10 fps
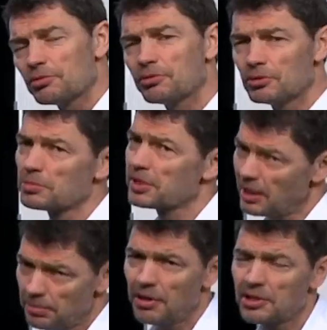the rooms
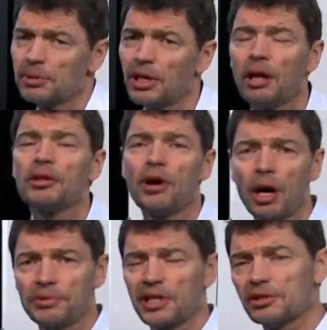and possibly other
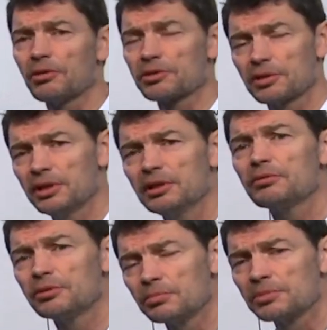objects also in the
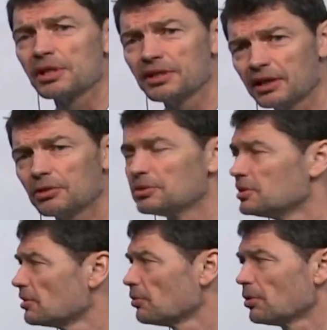rooms than only
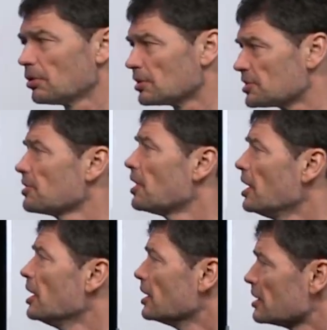the walls.
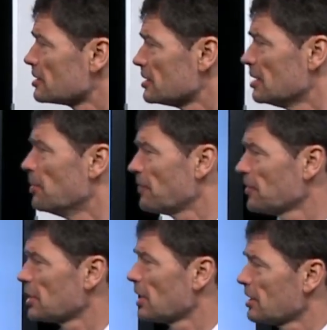The
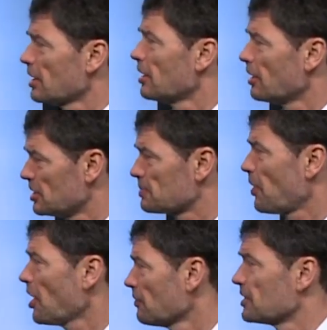method that is
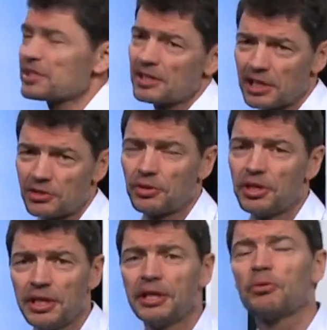part of this lecture
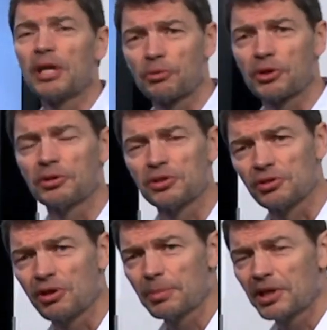here, that we're going to
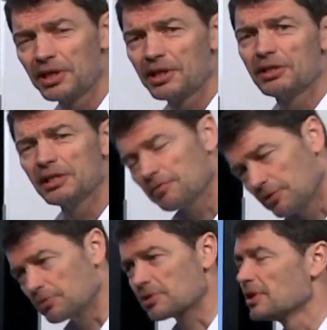talk about here in these
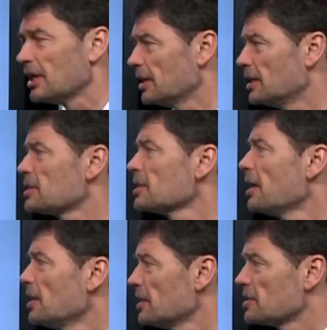few slides,
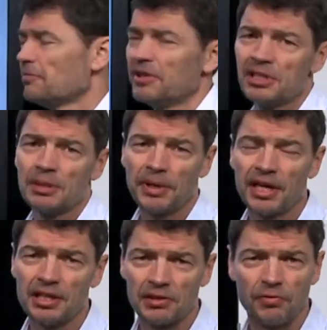is invented
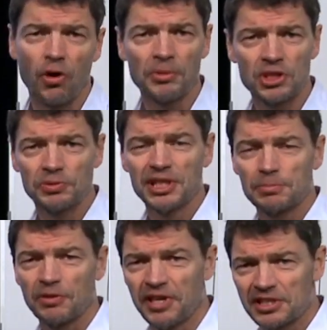by the former
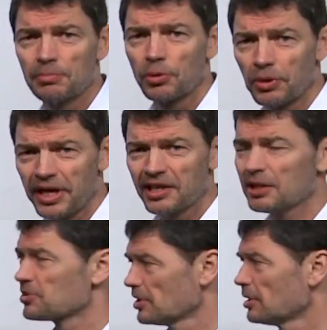Swedish professor Bo
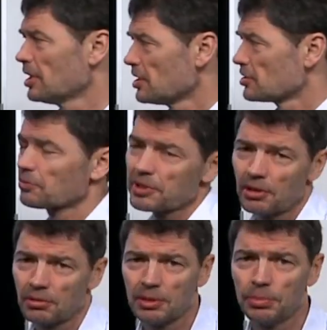Adamsson, so we
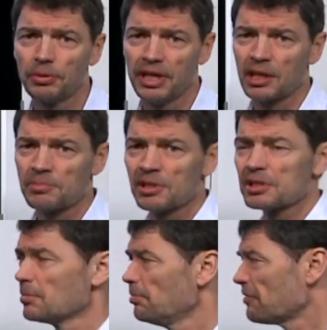call it Bo
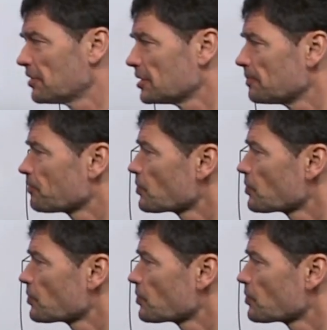Adamsson's method.